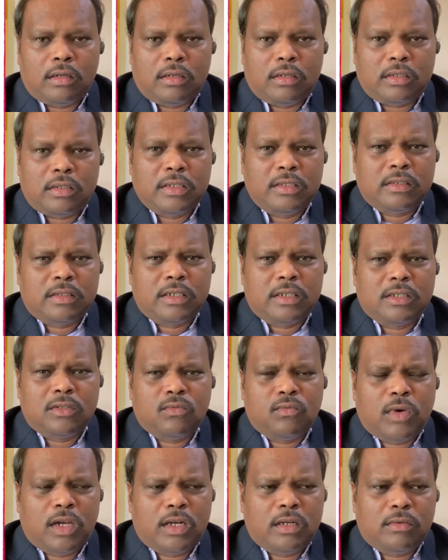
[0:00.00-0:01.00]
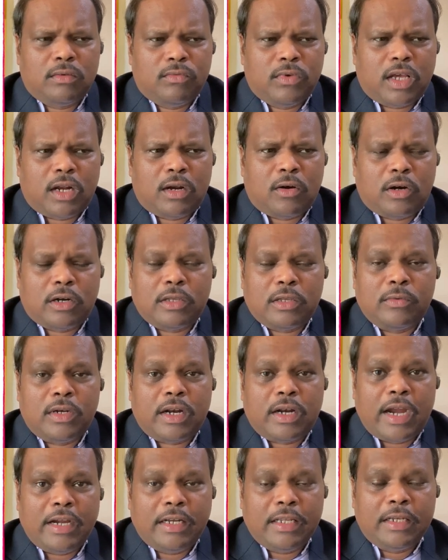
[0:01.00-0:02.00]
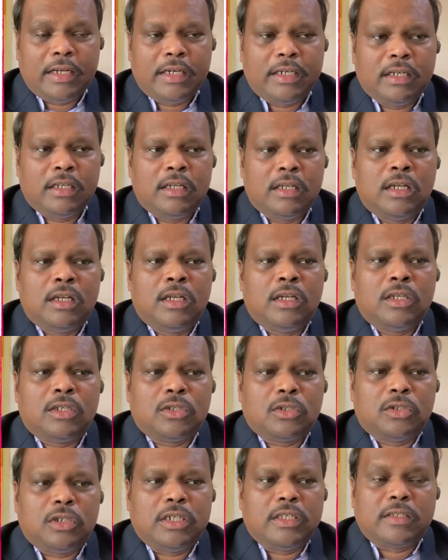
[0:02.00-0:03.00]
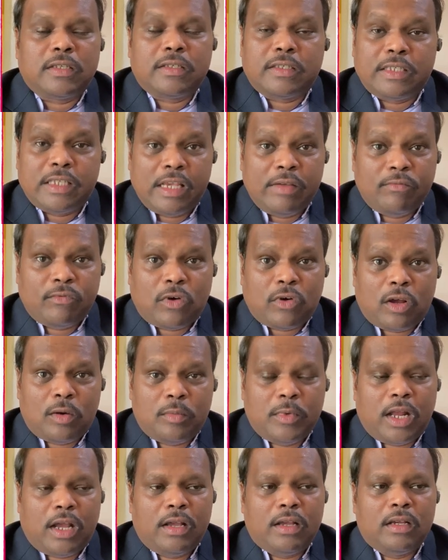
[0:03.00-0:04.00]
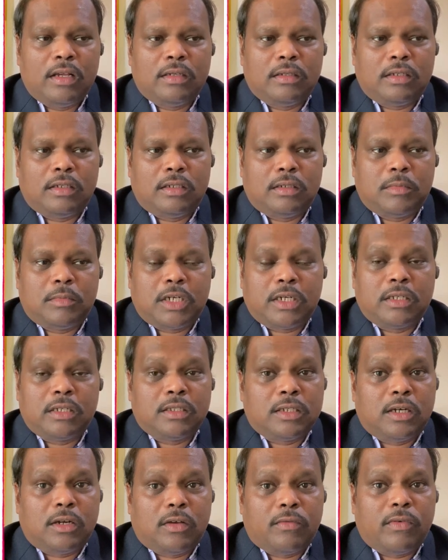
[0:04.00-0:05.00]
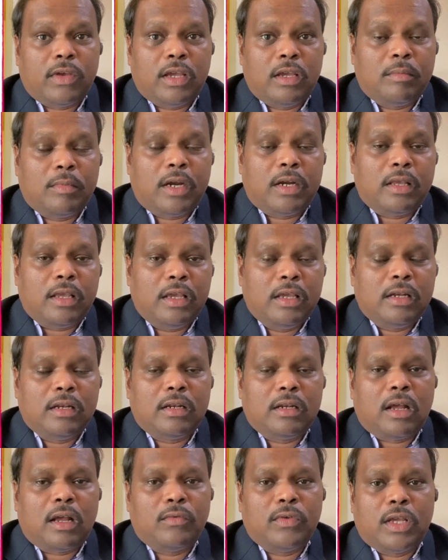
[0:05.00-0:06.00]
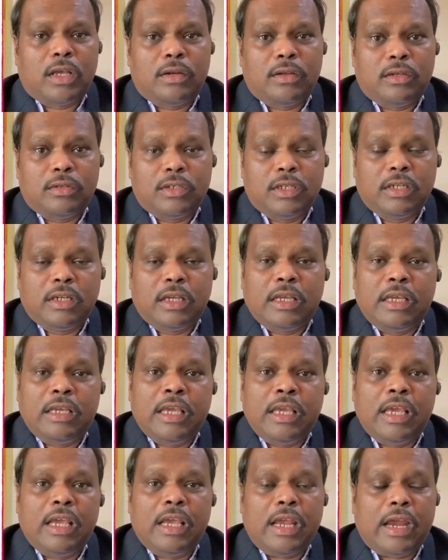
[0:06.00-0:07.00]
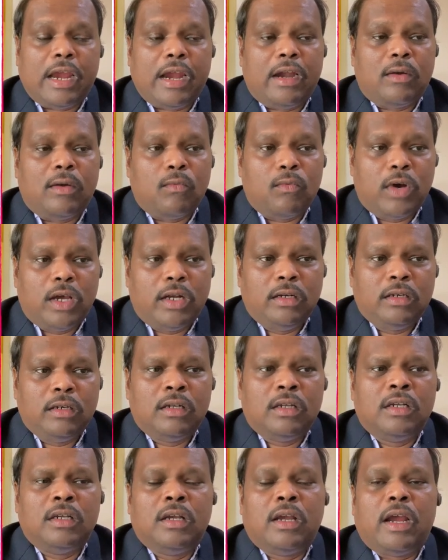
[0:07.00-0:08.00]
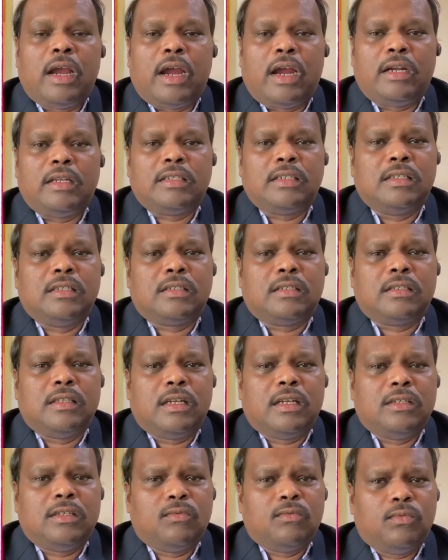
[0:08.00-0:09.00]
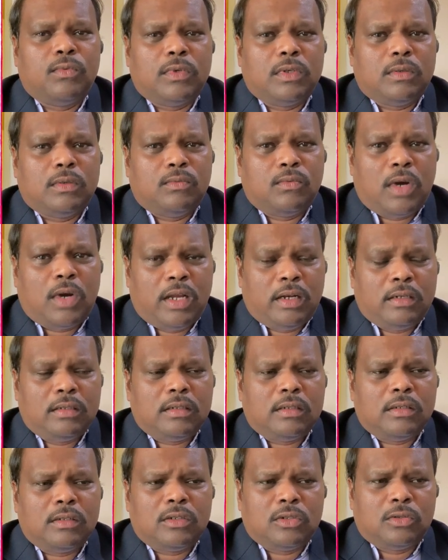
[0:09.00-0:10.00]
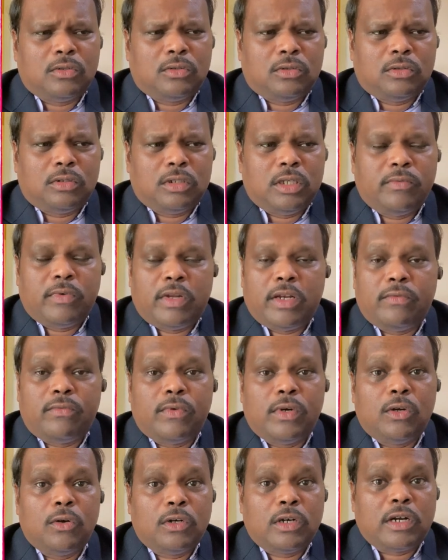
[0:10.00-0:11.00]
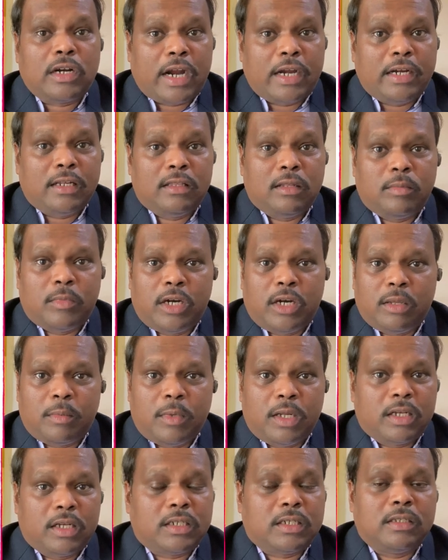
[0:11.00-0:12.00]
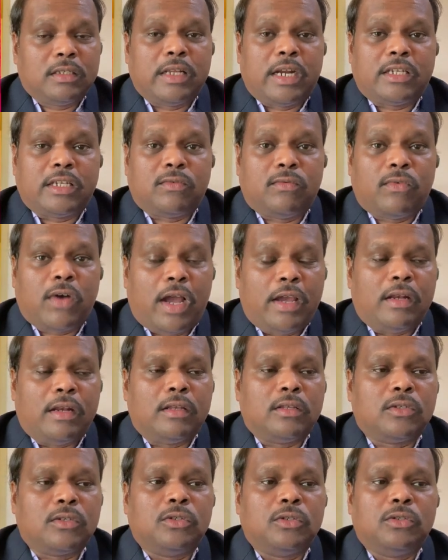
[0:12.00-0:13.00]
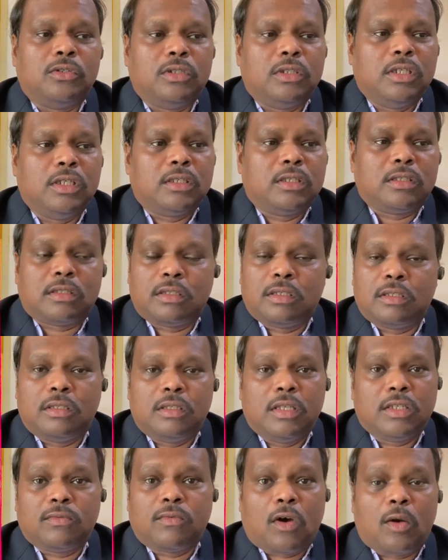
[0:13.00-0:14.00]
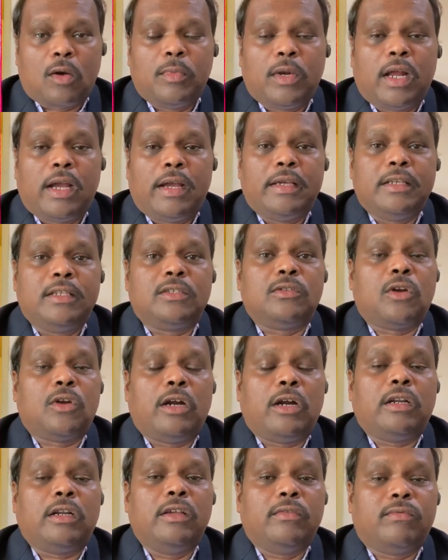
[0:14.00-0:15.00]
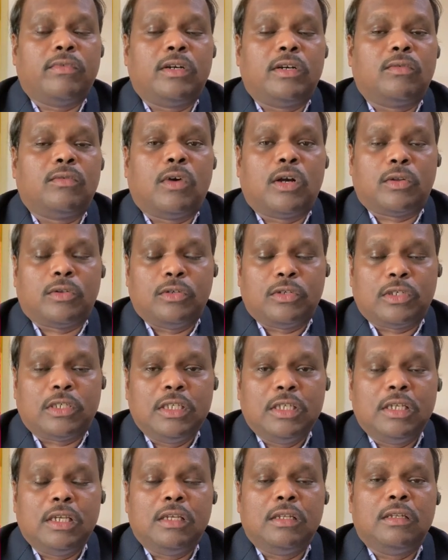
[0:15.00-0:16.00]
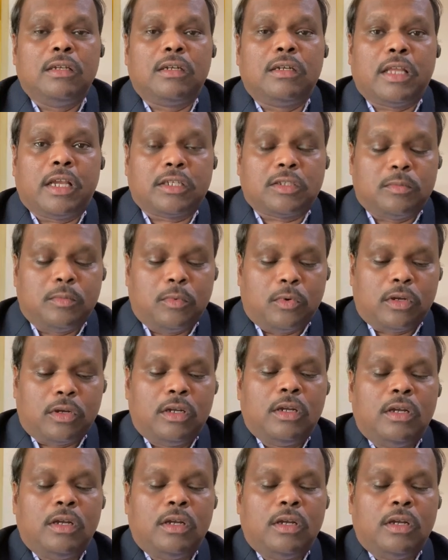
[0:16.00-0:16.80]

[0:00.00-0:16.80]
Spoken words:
Since it is 1, we are not even writing it. So it's the same formula, but instead of m and n, now we are using k and 1. And since there is 1, so even if we don't write in the multiplication, that's fine. So this formula is not different what you see in the textbook.